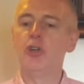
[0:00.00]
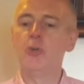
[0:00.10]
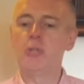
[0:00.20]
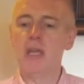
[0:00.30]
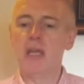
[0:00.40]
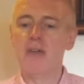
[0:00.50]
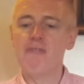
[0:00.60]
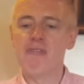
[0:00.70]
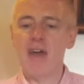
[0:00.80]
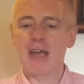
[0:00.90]
juicy,
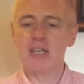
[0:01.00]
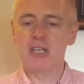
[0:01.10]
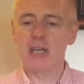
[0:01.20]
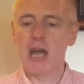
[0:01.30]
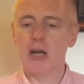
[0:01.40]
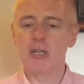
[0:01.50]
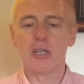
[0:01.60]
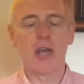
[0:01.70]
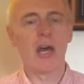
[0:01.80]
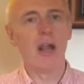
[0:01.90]
confected
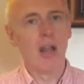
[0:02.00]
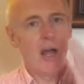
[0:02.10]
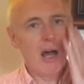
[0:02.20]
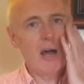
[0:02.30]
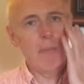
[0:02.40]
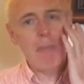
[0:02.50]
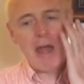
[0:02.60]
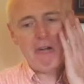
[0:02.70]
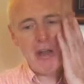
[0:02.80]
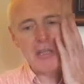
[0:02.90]
character there. Uh,
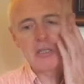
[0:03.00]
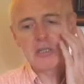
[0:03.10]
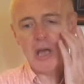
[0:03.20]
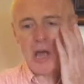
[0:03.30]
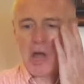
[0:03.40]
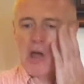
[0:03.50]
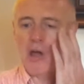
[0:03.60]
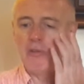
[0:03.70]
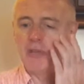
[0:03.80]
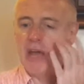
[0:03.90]
berries,
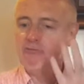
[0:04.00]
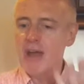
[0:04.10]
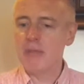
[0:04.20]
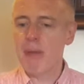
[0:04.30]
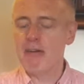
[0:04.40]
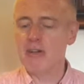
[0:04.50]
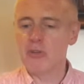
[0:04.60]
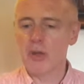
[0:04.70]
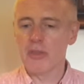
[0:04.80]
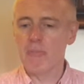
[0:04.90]
uh, yeah, red
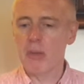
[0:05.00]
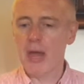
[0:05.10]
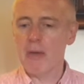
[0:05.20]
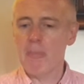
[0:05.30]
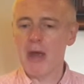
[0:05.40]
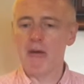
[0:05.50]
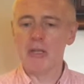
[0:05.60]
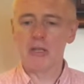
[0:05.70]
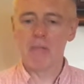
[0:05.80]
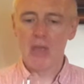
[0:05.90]
berries rather than black
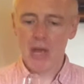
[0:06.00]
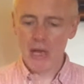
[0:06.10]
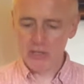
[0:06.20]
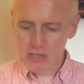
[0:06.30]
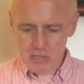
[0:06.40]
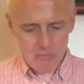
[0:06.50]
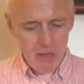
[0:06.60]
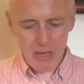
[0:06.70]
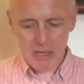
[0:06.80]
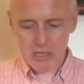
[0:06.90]
berries. Uh, it doesn't
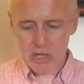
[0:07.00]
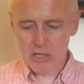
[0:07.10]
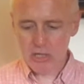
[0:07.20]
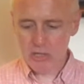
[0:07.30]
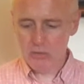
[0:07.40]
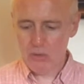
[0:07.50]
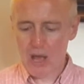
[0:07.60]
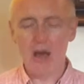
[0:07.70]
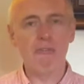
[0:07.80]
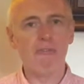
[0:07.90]
smell like it's going to
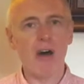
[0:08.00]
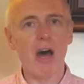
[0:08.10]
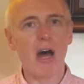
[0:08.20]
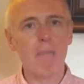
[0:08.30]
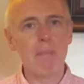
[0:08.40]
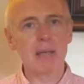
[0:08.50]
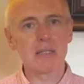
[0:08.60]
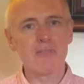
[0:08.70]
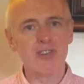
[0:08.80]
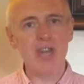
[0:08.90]
have
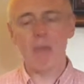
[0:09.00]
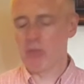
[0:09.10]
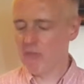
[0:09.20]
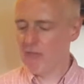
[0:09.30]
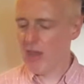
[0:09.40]
massive depth of